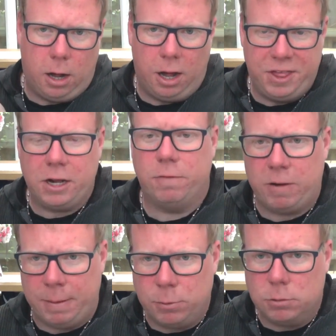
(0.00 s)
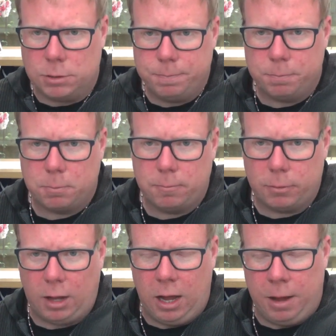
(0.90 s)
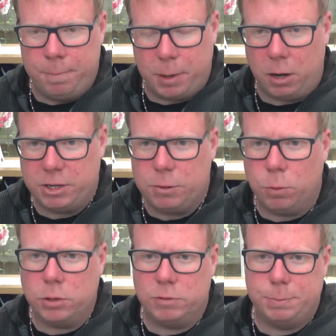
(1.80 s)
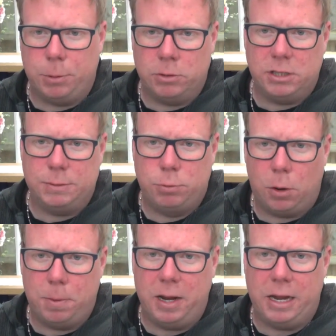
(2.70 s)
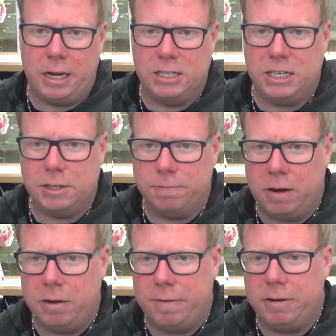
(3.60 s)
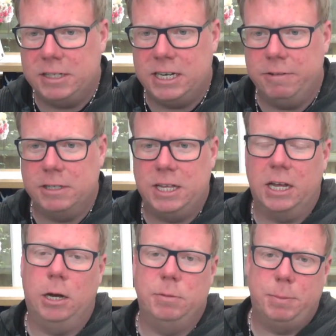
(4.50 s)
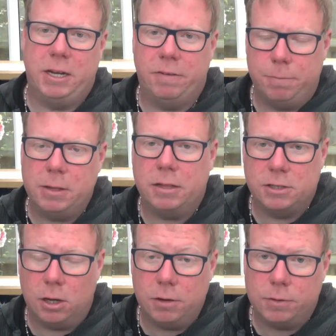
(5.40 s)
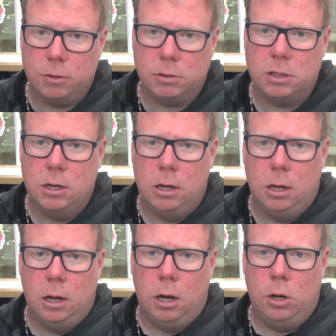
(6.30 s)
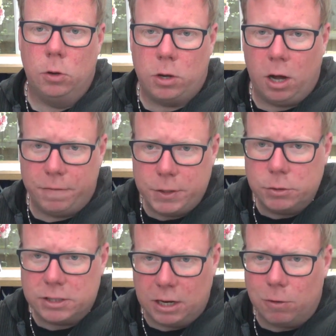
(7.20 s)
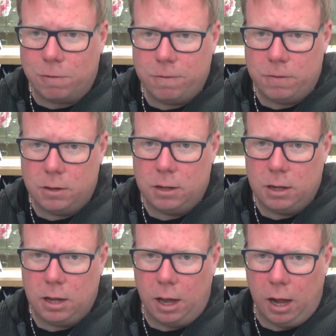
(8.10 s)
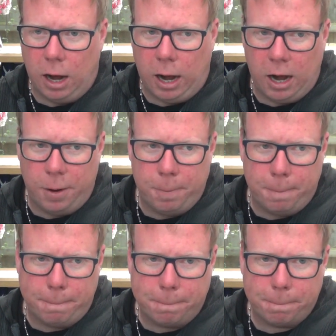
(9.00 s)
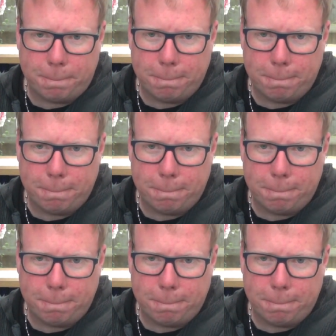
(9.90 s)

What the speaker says: I think I've rambled. But I did want to respond to this properly because it's a very, very serious thing. And I'm speaking from the other side, of course. Look after yourself. And